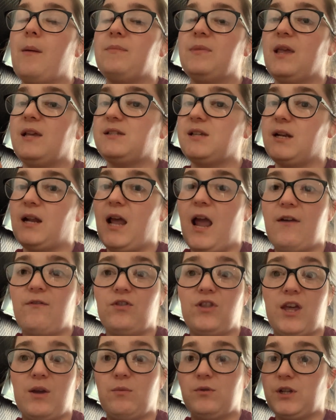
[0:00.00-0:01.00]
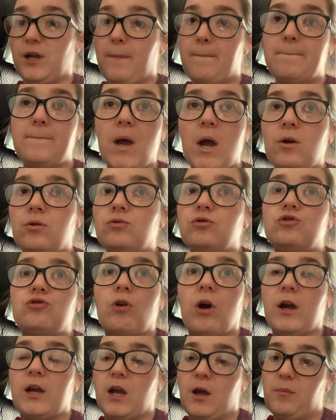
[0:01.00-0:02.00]
They said everything was, like, bone
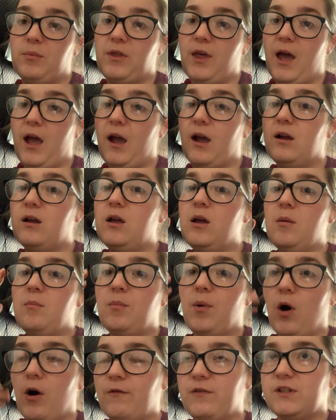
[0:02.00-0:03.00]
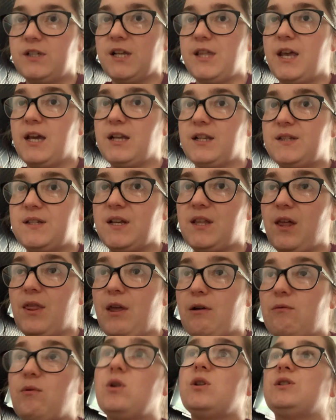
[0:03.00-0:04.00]
dry up there, but obviously they could see that
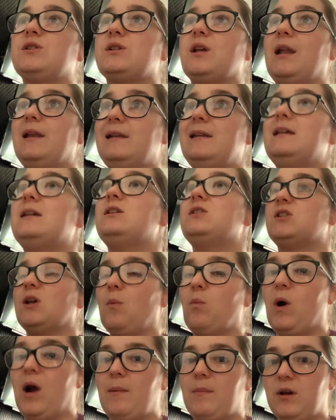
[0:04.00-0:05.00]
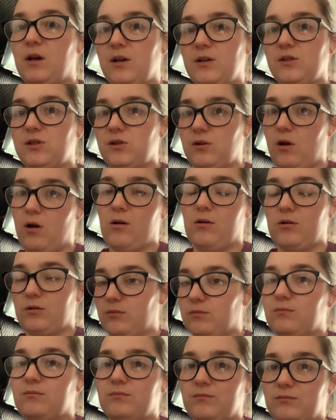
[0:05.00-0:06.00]
there was a leak somewhere because
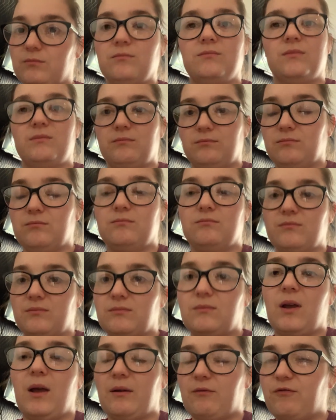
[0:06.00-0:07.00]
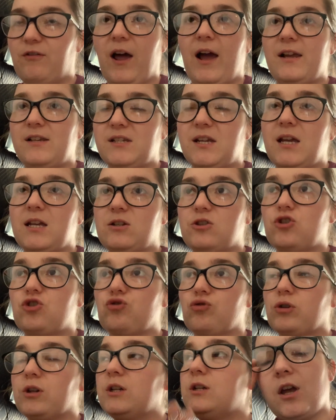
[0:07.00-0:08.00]
our flat is getting
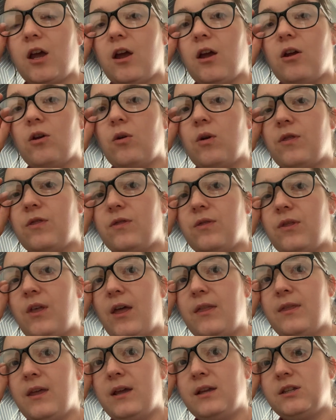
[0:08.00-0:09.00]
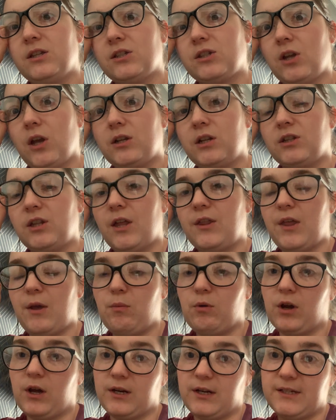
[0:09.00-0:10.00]
destroyed. So then they decided that they
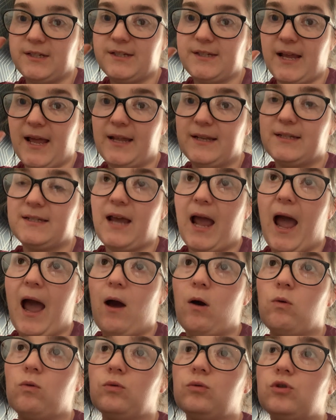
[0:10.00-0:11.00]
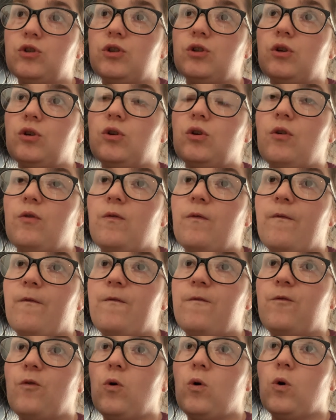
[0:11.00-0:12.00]
were going to send out
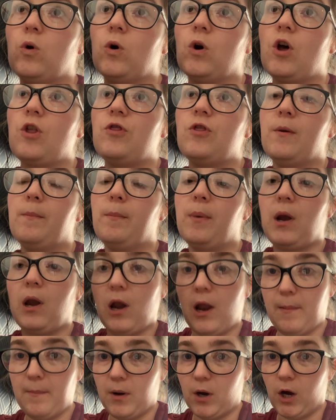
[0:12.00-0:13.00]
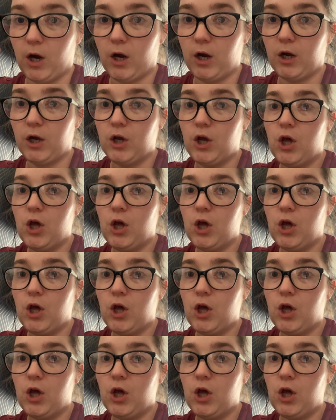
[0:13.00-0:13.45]
for the plumber